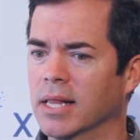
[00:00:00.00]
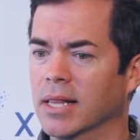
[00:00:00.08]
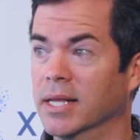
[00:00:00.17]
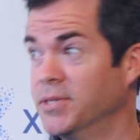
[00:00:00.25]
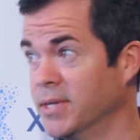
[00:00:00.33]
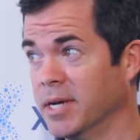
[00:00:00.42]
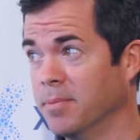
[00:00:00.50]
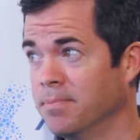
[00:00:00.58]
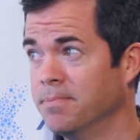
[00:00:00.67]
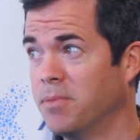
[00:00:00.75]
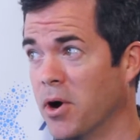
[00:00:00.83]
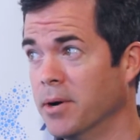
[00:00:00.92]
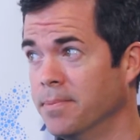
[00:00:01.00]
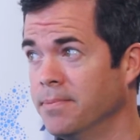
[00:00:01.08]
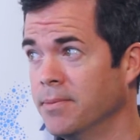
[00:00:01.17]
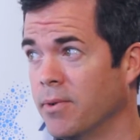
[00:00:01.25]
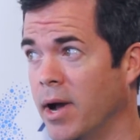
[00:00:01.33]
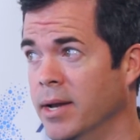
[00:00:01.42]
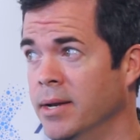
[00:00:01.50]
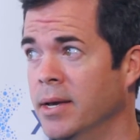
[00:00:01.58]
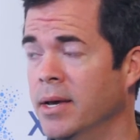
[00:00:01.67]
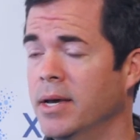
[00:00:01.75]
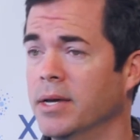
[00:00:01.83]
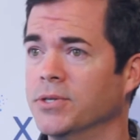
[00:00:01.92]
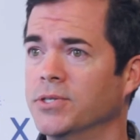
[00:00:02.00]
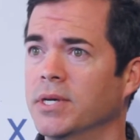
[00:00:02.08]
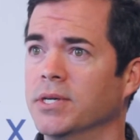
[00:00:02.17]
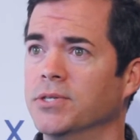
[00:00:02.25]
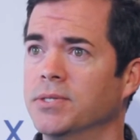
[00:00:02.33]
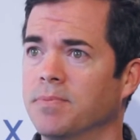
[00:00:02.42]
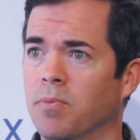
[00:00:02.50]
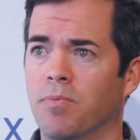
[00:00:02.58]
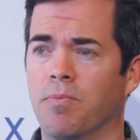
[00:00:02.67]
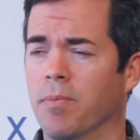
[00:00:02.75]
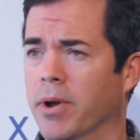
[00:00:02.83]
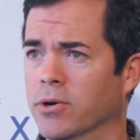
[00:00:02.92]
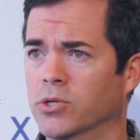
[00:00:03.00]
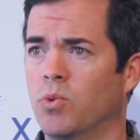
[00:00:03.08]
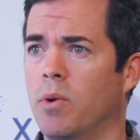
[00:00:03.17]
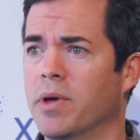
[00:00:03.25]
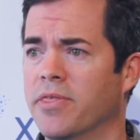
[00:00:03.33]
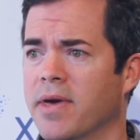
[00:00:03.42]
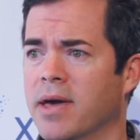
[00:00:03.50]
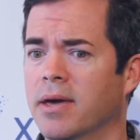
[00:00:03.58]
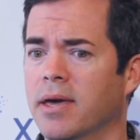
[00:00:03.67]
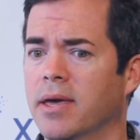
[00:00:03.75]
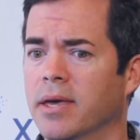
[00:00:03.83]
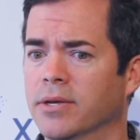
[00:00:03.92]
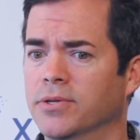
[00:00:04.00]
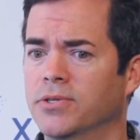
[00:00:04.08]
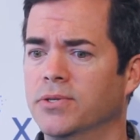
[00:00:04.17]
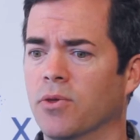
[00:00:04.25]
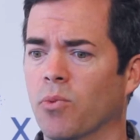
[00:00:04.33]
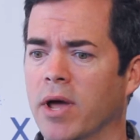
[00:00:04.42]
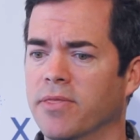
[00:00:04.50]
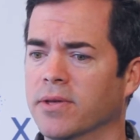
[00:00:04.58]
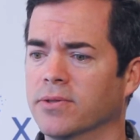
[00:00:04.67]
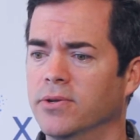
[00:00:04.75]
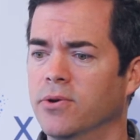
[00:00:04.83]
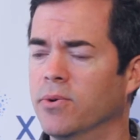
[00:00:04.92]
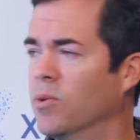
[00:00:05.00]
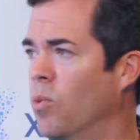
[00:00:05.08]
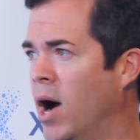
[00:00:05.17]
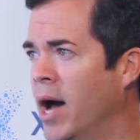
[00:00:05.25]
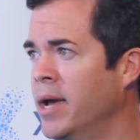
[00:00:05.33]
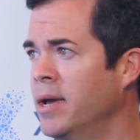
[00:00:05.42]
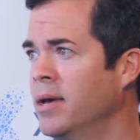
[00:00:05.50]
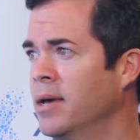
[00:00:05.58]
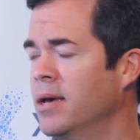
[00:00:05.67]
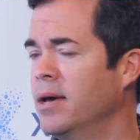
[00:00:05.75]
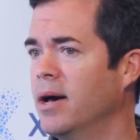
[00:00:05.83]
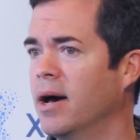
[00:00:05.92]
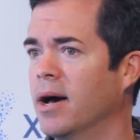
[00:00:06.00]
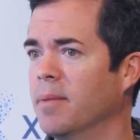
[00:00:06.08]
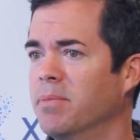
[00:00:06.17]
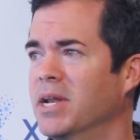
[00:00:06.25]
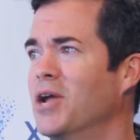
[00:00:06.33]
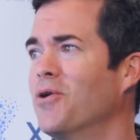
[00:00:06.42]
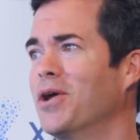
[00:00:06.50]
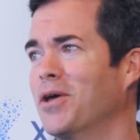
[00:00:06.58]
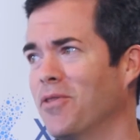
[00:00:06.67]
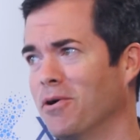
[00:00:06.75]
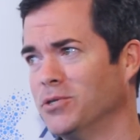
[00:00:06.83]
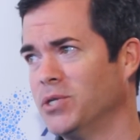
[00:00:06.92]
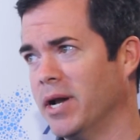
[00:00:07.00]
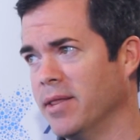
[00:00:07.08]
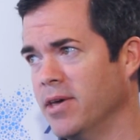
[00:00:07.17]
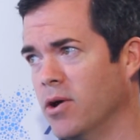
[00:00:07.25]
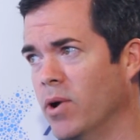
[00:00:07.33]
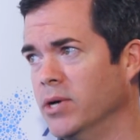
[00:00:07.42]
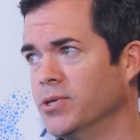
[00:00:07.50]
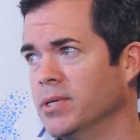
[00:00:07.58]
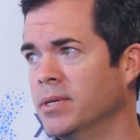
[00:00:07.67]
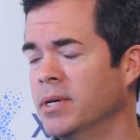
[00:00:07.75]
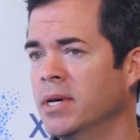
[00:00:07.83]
listening part, right? Is, is here's what we think is the right thing to do and why, uh, but hearing their side of the equation.